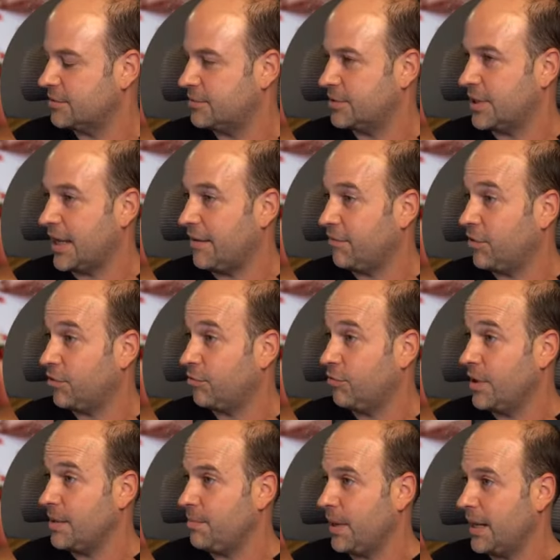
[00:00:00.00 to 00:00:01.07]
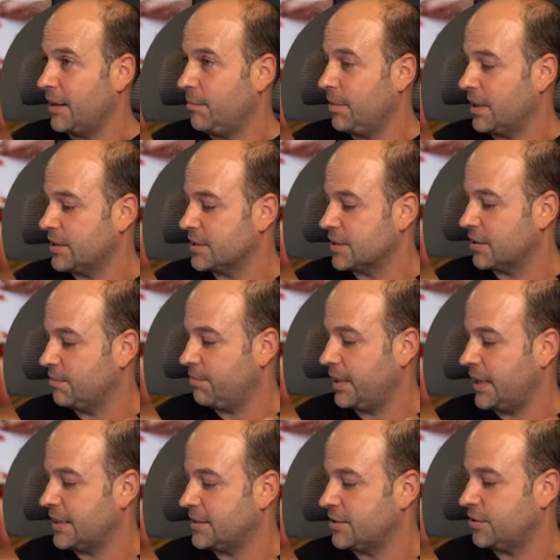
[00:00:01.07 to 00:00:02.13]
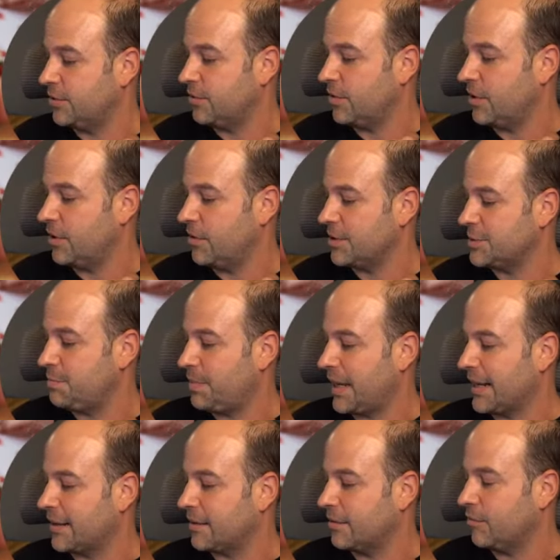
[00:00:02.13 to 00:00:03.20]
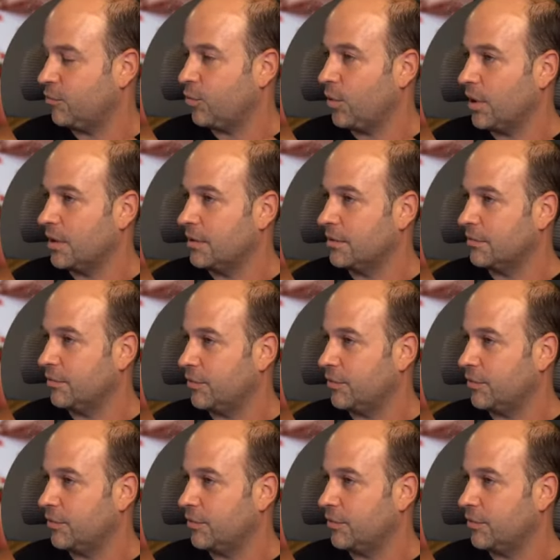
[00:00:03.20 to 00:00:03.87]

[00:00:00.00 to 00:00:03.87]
to have 3 palette buttons compared to a nice bank of 1 of